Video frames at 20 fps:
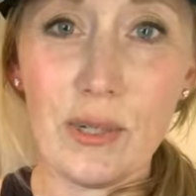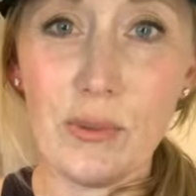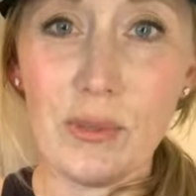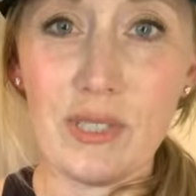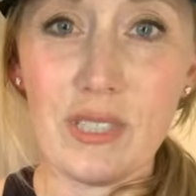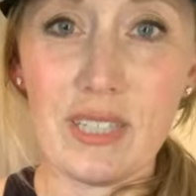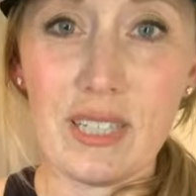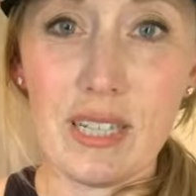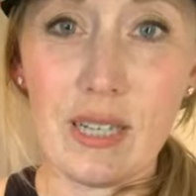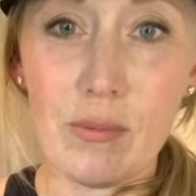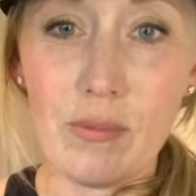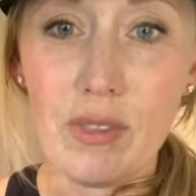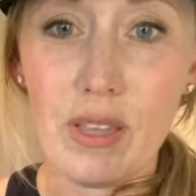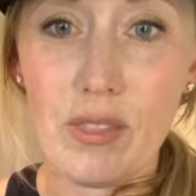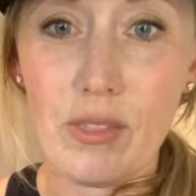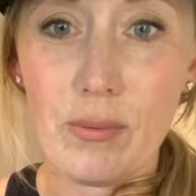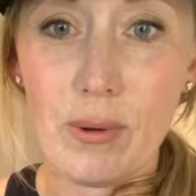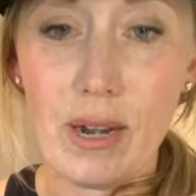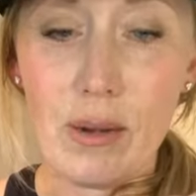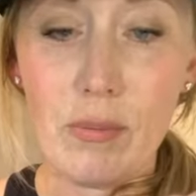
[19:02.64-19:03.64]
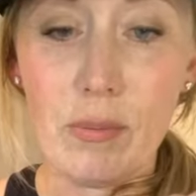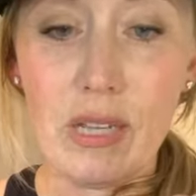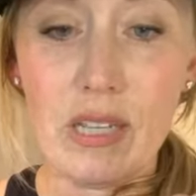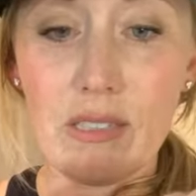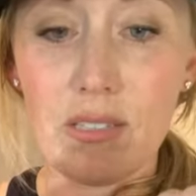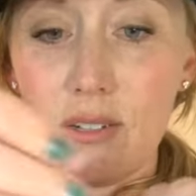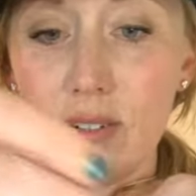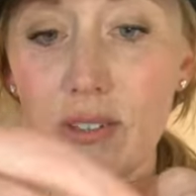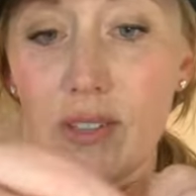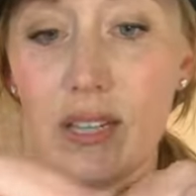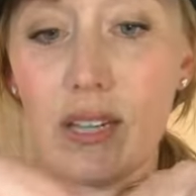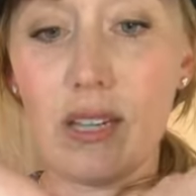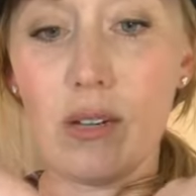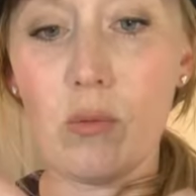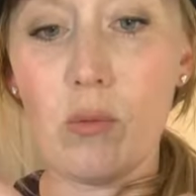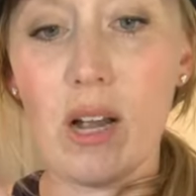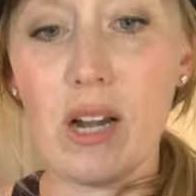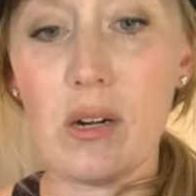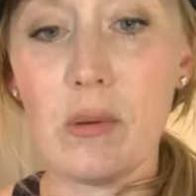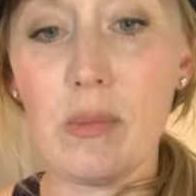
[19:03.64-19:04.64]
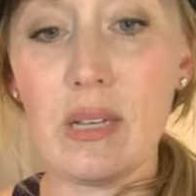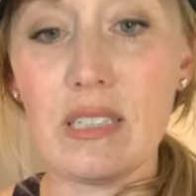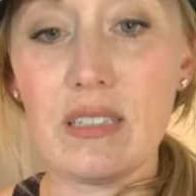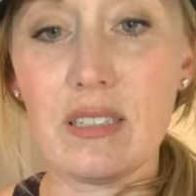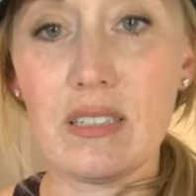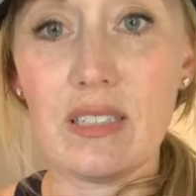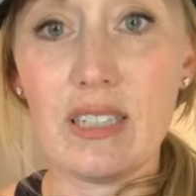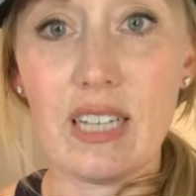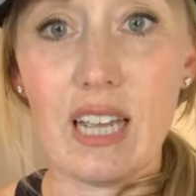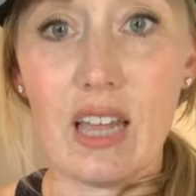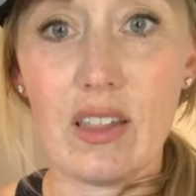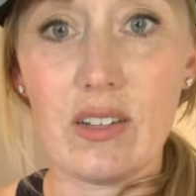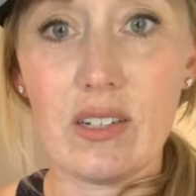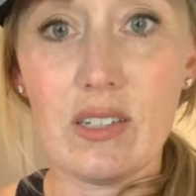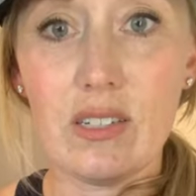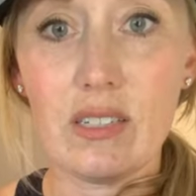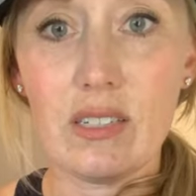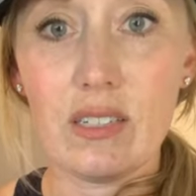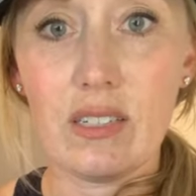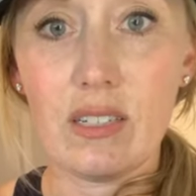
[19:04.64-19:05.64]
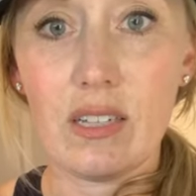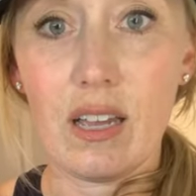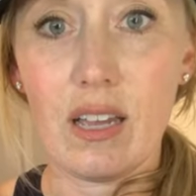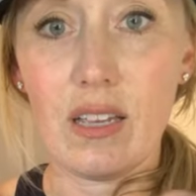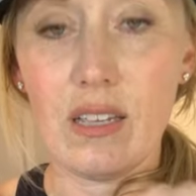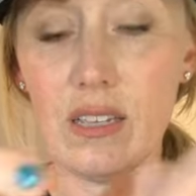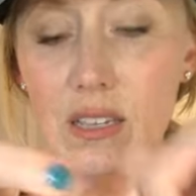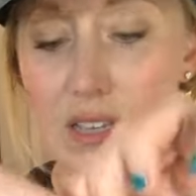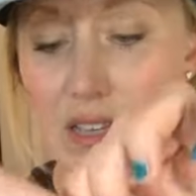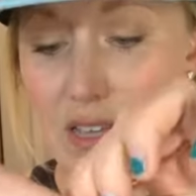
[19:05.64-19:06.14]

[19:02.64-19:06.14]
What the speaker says: is to keep the thread piece or the wire pieces together, okay?